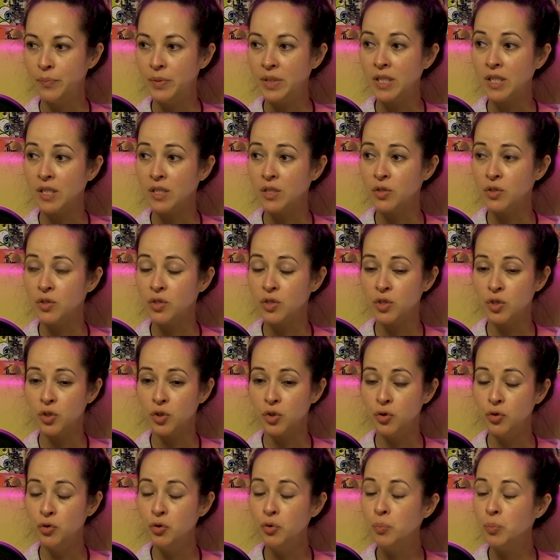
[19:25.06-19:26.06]
because
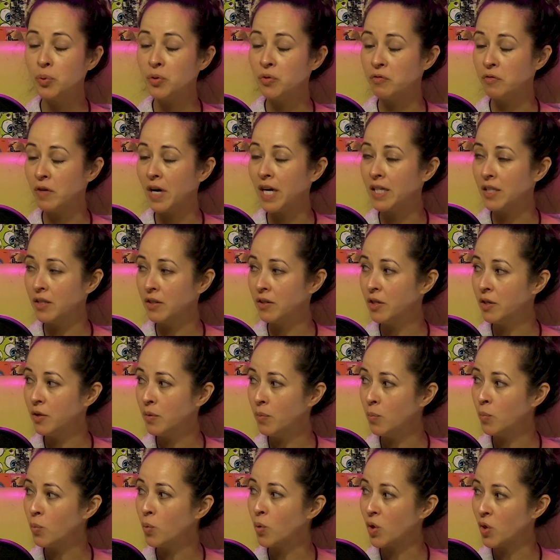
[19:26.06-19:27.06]
you provided
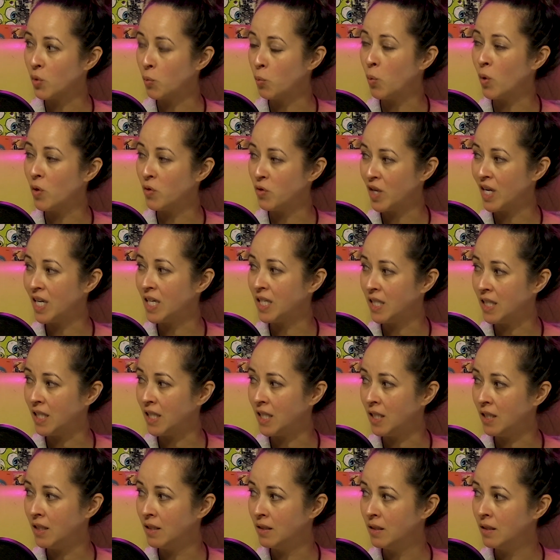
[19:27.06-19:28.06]
them with what they
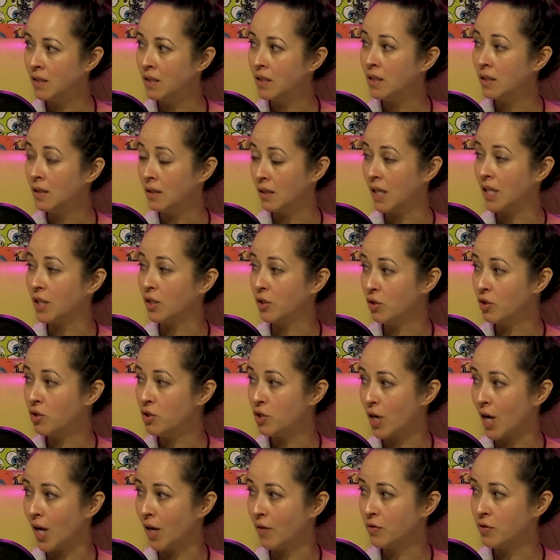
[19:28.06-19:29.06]
need. Like your
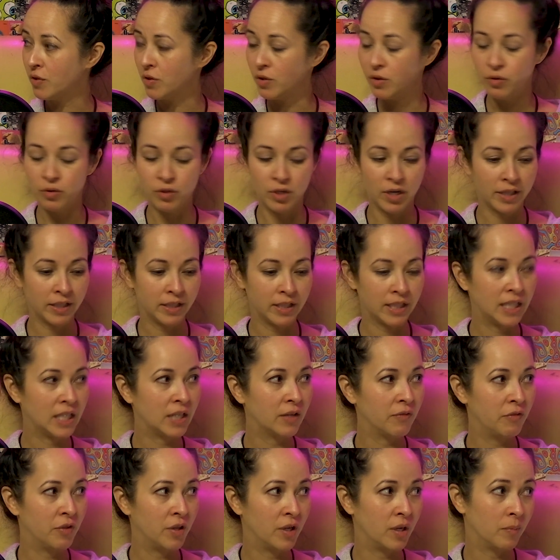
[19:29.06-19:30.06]
chefs, you're not going to
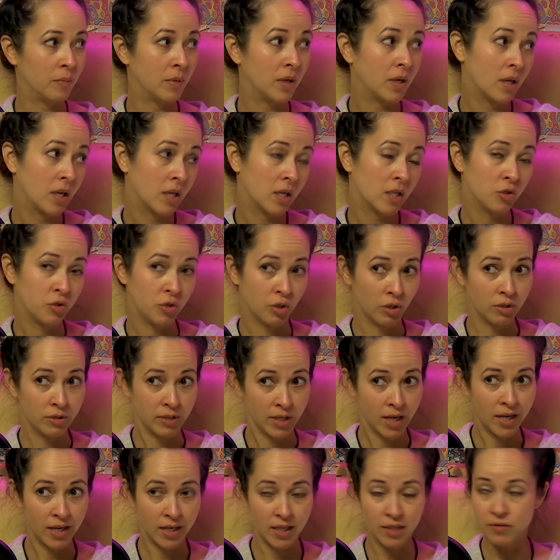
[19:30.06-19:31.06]
give them dull
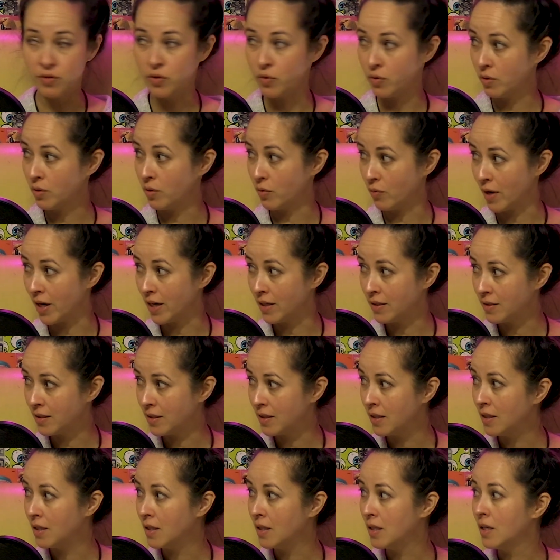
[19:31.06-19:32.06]
knives, correct?
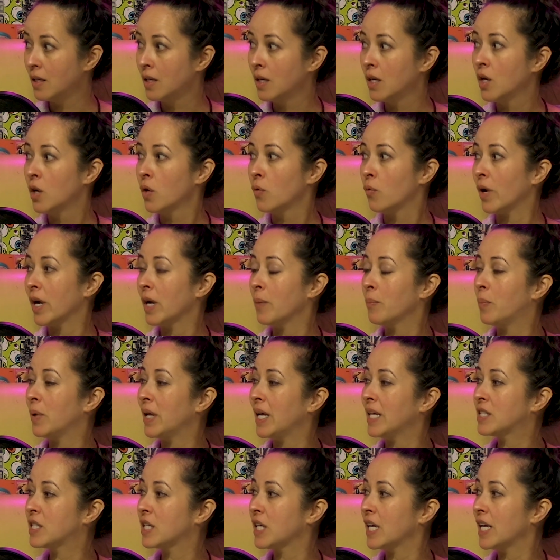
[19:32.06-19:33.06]
Right?
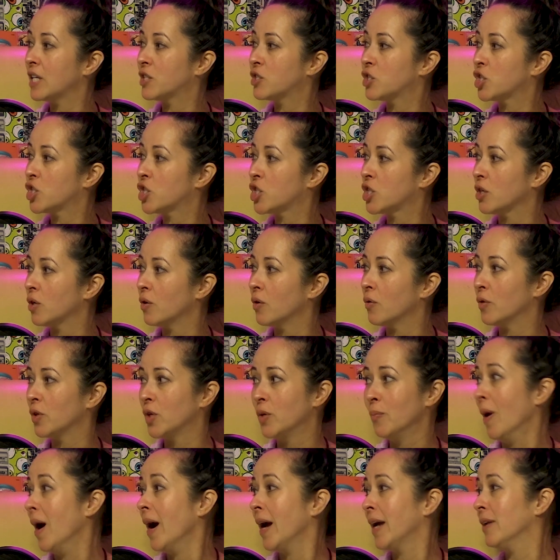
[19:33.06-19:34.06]
But
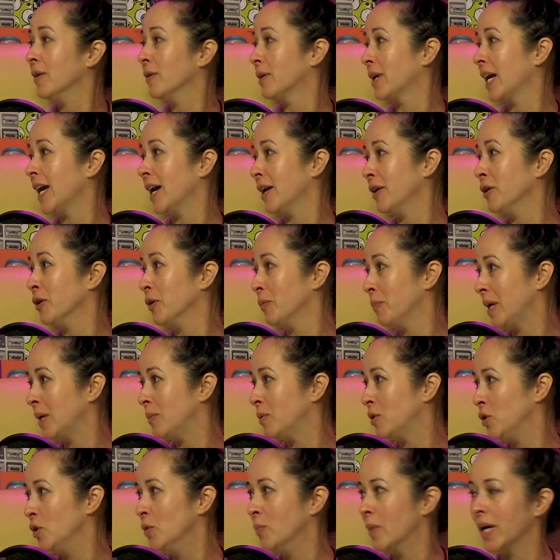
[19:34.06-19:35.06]
you might, okay, I don't know,
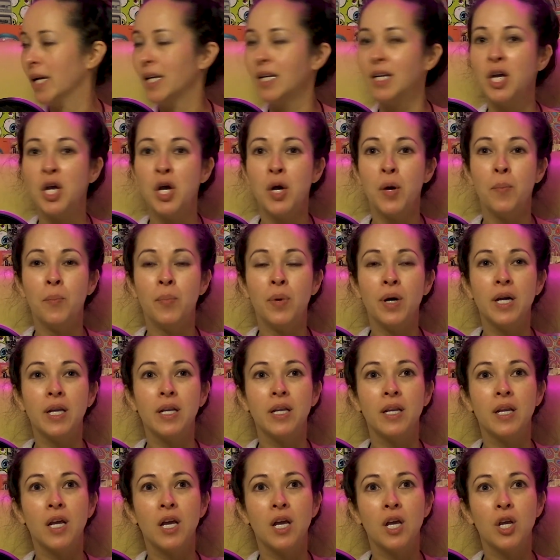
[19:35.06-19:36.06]
maybe you might, but